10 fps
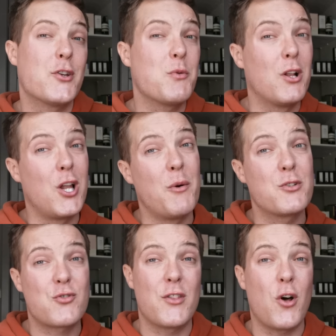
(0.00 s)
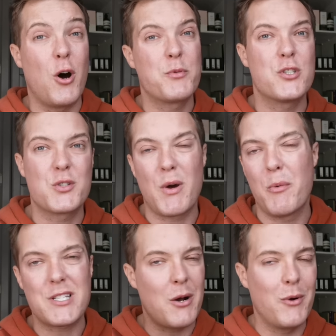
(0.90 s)
They do a lower strength option as
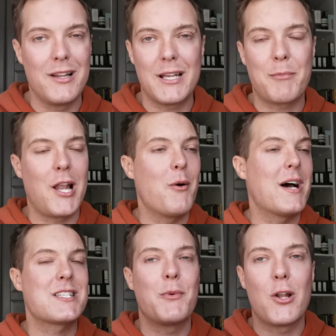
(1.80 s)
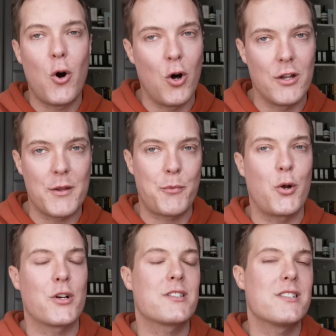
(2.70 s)
well, which I will link below as I will all of the
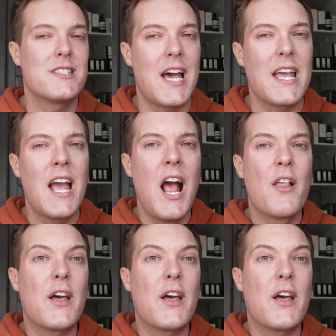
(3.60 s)
products today